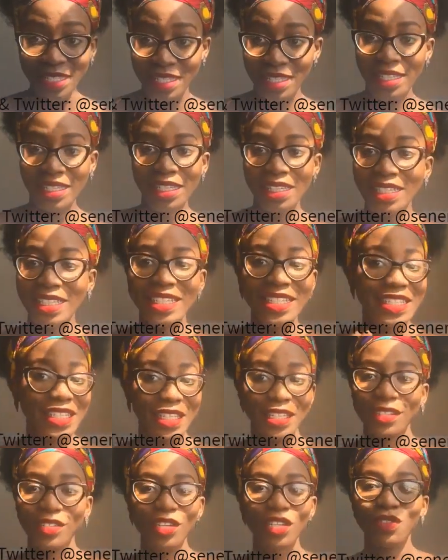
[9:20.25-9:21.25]
See,
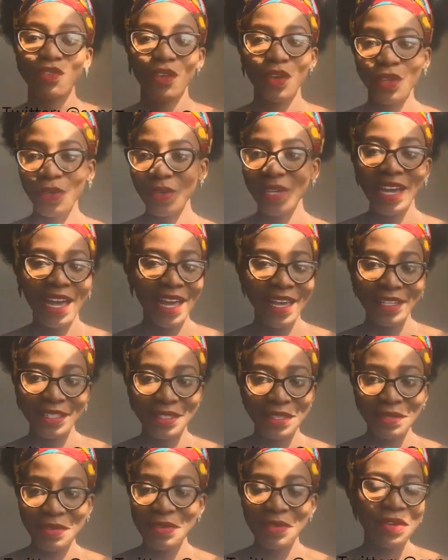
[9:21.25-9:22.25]
it's just for you
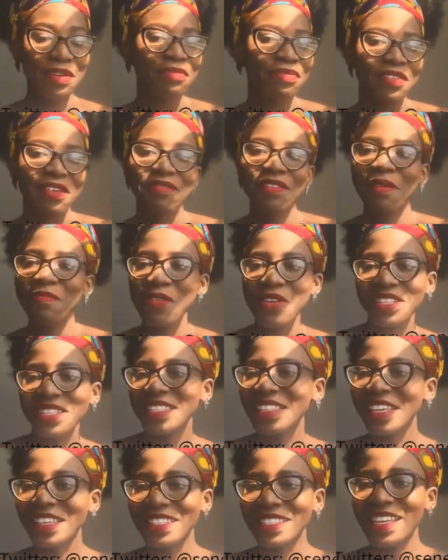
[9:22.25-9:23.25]
guys. You know, if I'm not
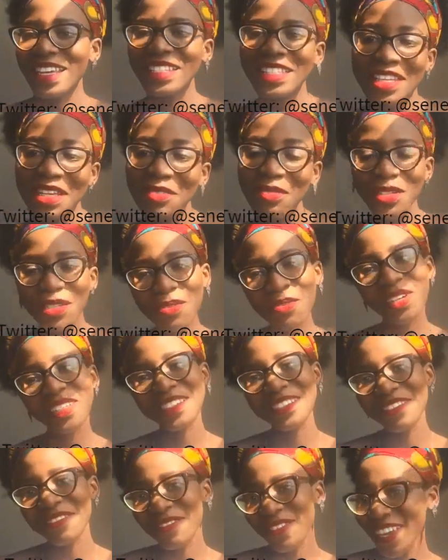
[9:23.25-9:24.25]
this excited, would you
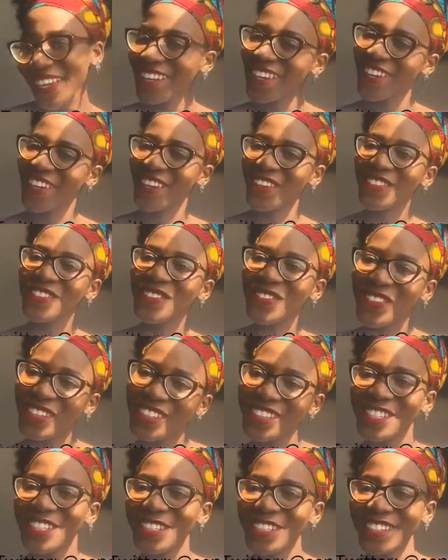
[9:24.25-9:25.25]
watch the videos?
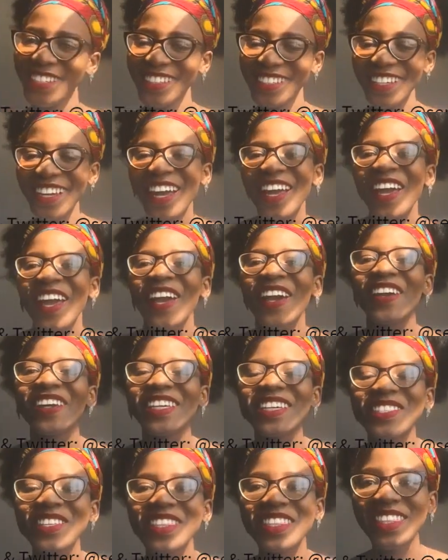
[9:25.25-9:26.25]
Would you?
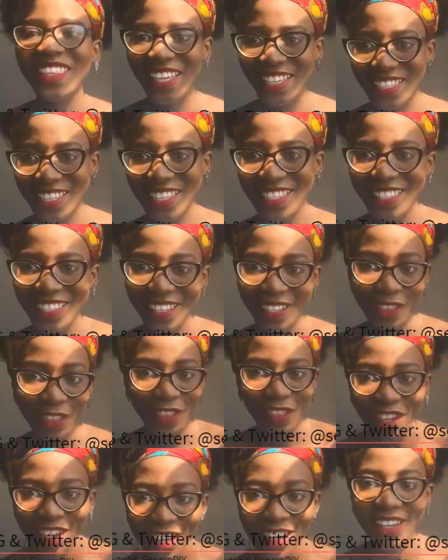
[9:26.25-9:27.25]
Okay, so this is the
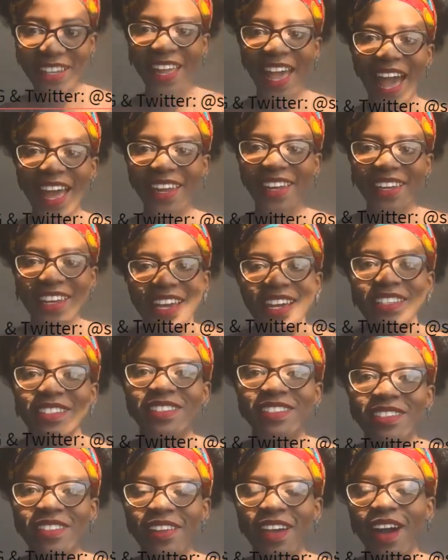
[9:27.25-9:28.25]
third and
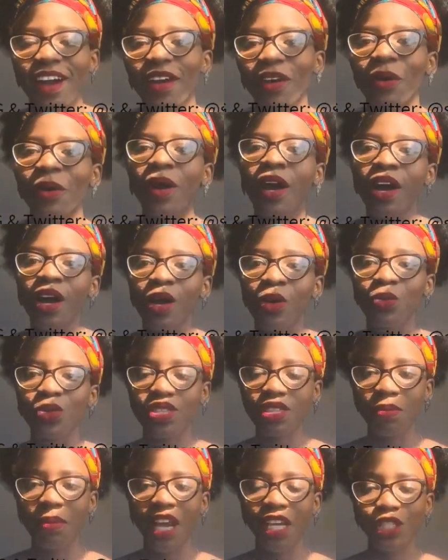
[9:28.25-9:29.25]
last style
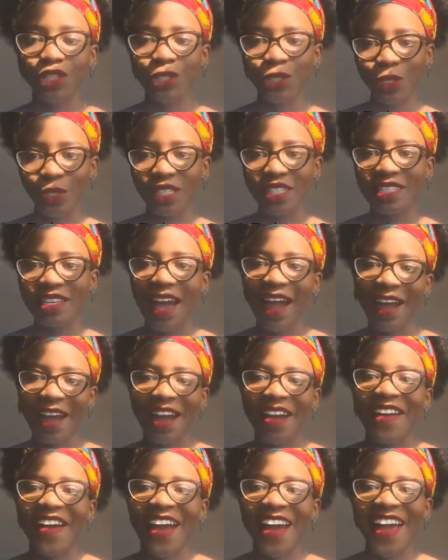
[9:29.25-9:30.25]
with my short
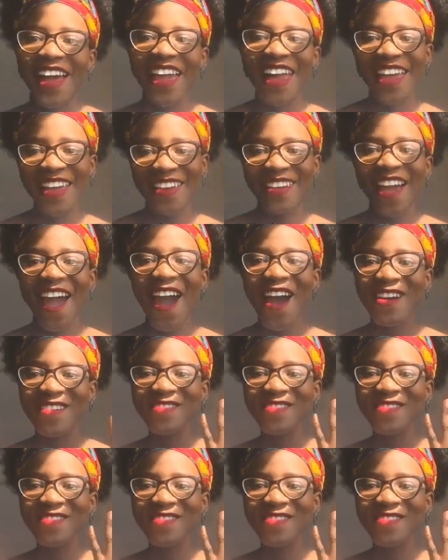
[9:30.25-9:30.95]
Ankara Headwrap.